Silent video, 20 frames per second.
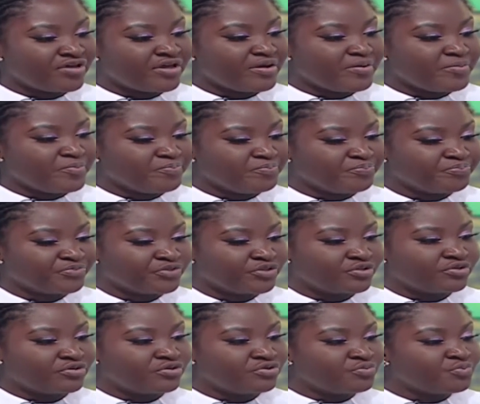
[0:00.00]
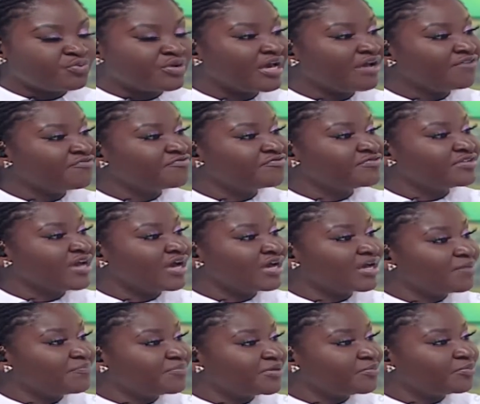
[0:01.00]
Um, we have
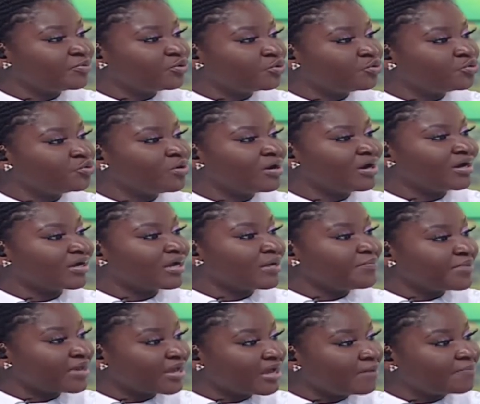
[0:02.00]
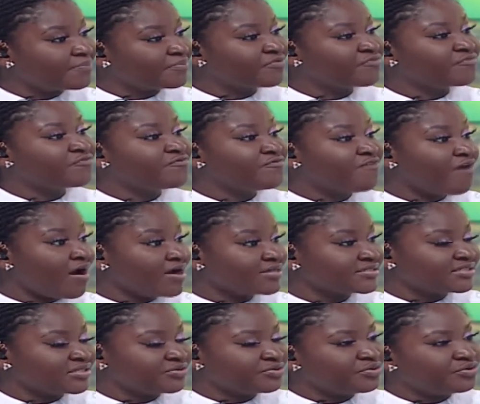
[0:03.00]
younger people who are coming up sure.
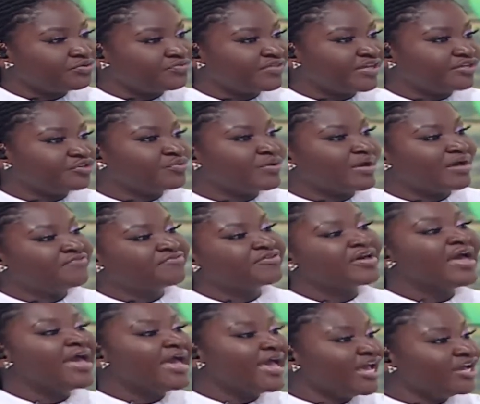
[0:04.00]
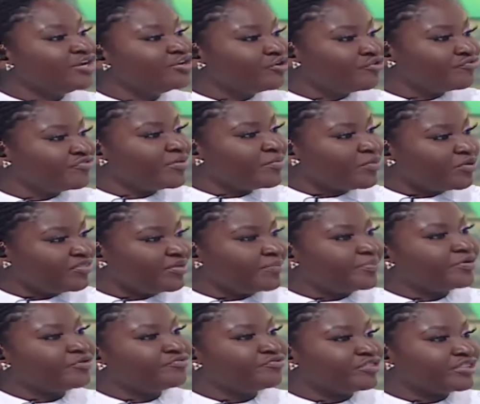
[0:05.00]
fast and all of that. you have any of them on the
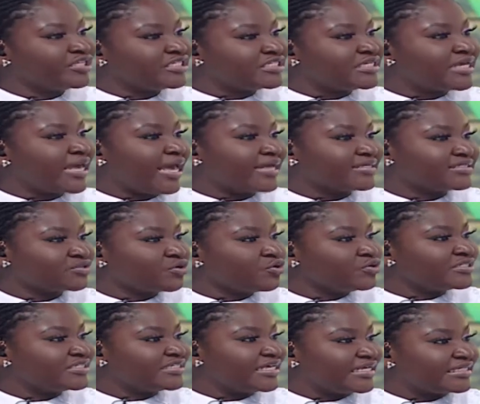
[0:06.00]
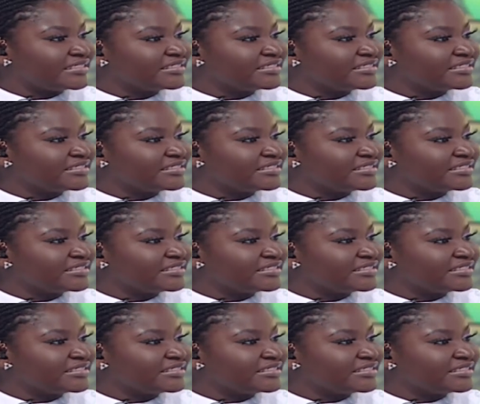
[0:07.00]
bill for this year's concert?